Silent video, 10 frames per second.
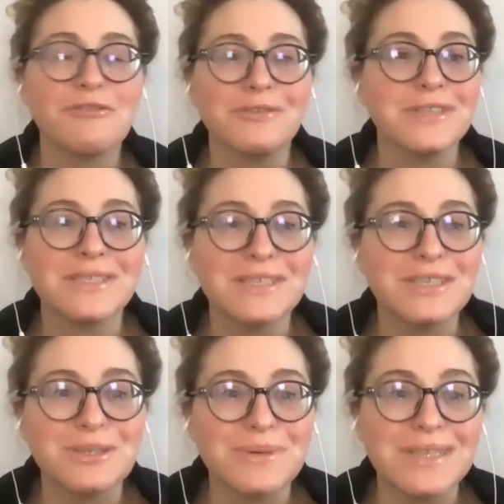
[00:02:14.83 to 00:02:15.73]
you're
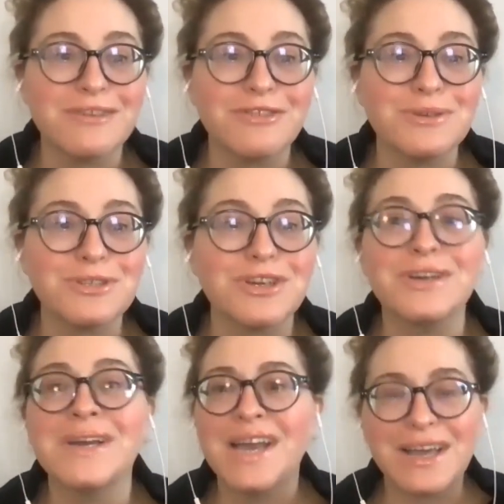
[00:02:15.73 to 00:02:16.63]
listening to it in the
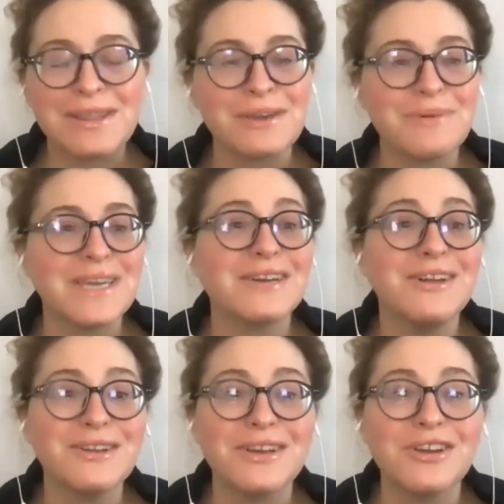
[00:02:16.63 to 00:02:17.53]
future, I think we can
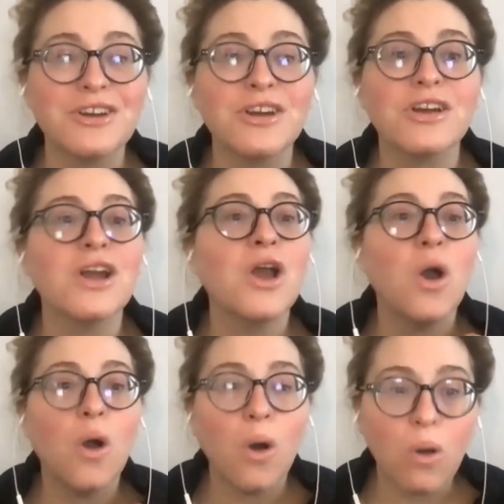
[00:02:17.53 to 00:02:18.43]
all concur.
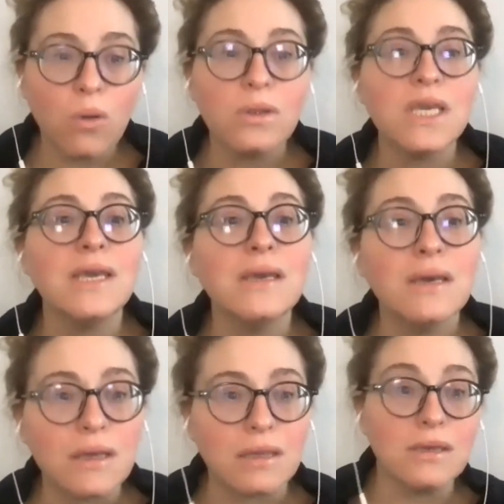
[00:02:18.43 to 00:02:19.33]
Holy
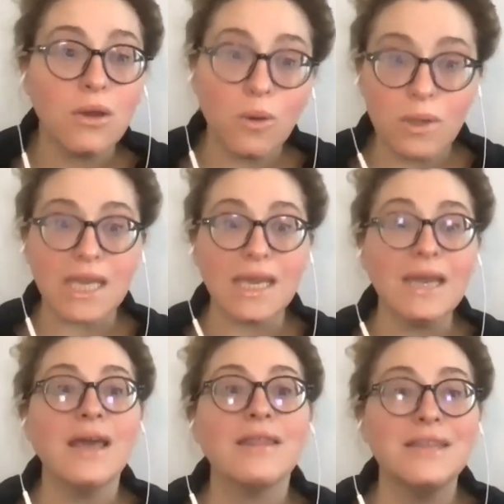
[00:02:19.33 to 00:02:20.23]

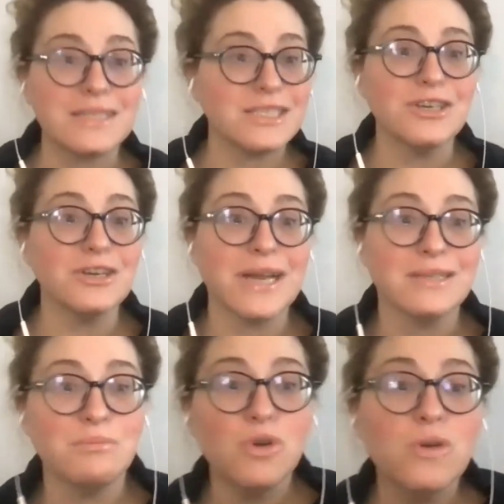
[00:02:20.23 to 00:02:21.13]
cannoli, this year
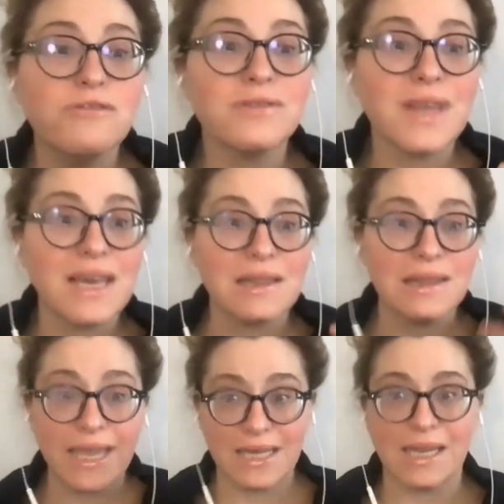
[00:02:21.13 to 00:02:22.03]
has moved like
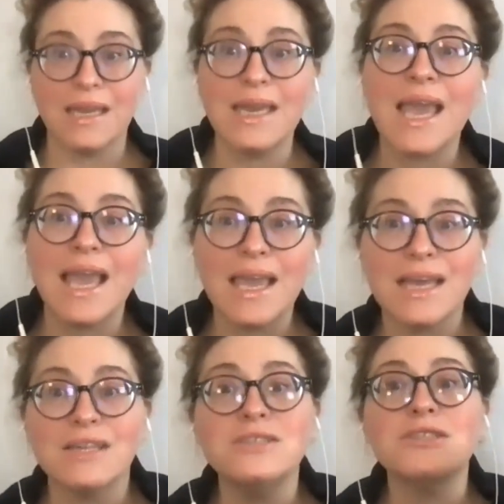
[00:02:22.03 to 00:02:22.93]
lightning.
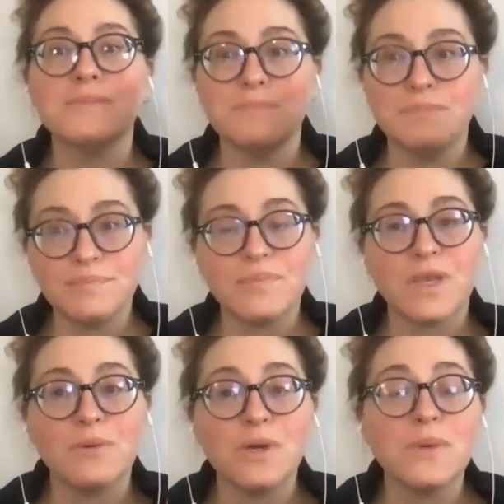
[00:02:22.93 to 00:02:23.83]
And
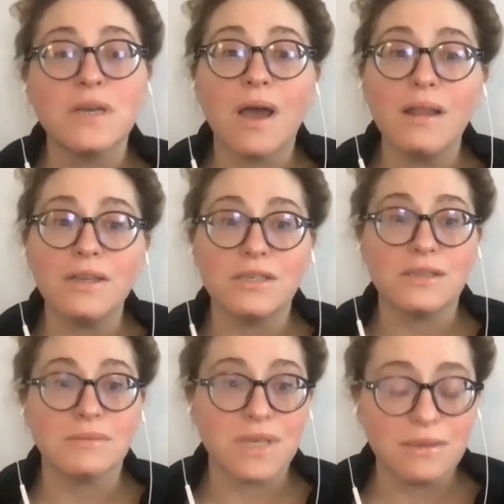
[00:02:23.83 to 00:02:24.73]
I want to acknowledge
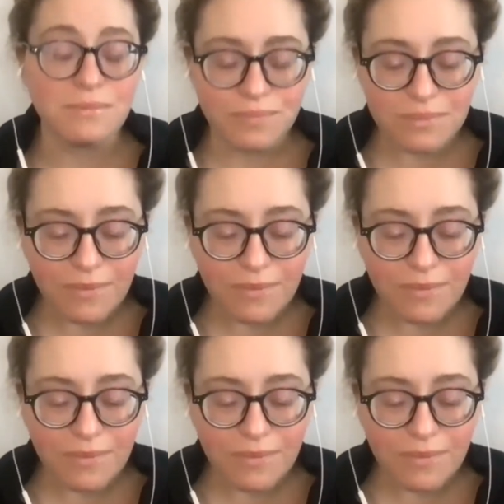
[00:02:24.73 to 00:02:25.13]
something